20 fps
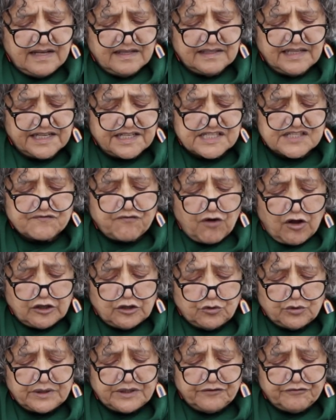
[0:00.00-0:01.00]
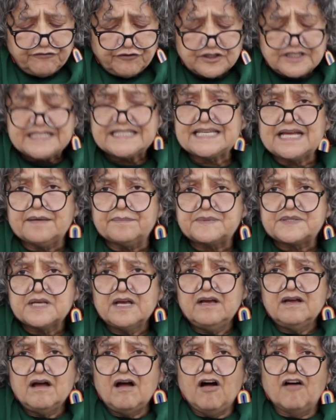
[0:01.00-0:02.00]
let us follow in the footsteps
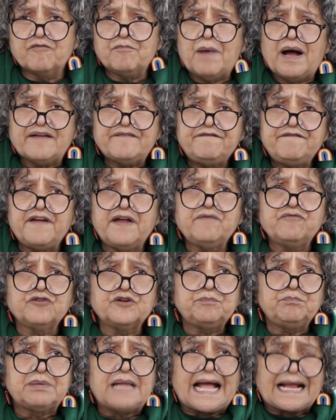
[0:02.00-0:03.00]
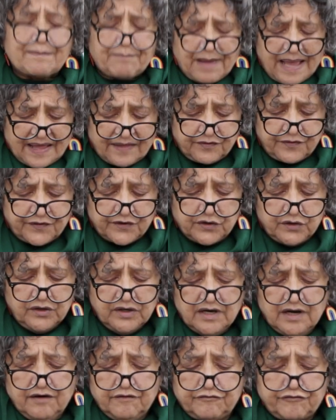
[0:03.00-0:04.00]
of my favorite Black Panther,
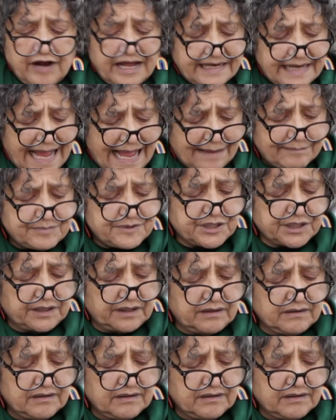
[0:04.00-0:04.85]
Fred Hampton.